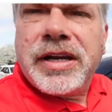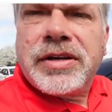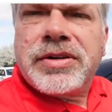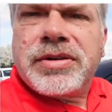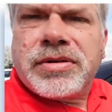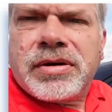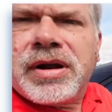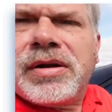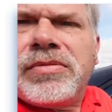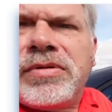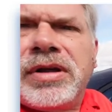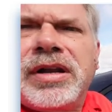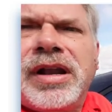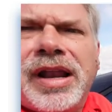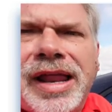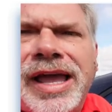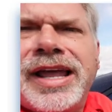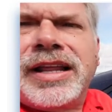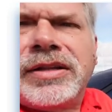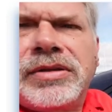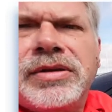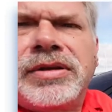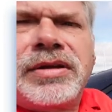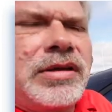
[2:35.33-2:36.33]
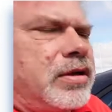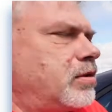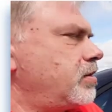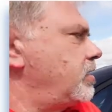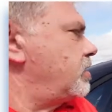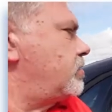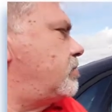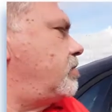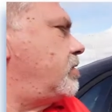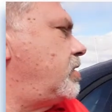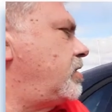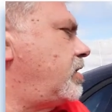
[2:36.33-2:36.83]
sure I wasn't lying to you on
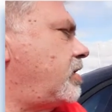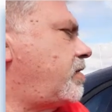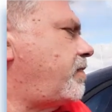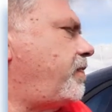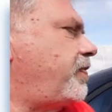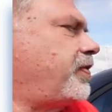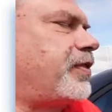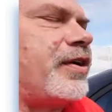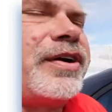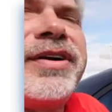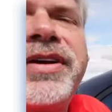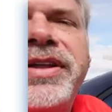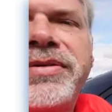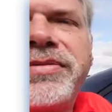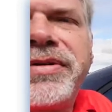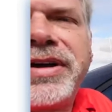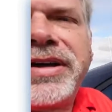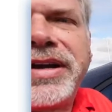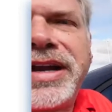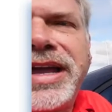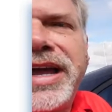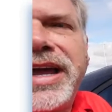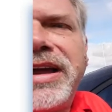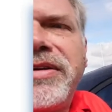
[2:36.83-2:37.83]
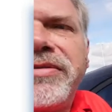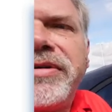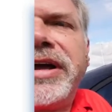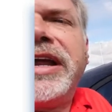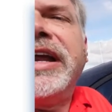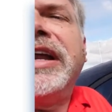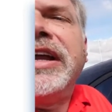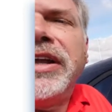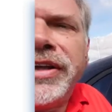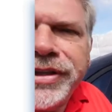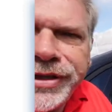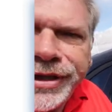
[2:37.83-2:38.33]
this one. Look, 31 highway.
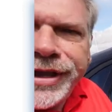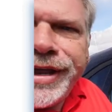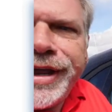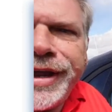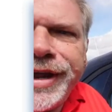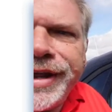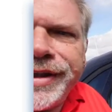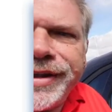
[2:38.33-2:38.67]
Yeah,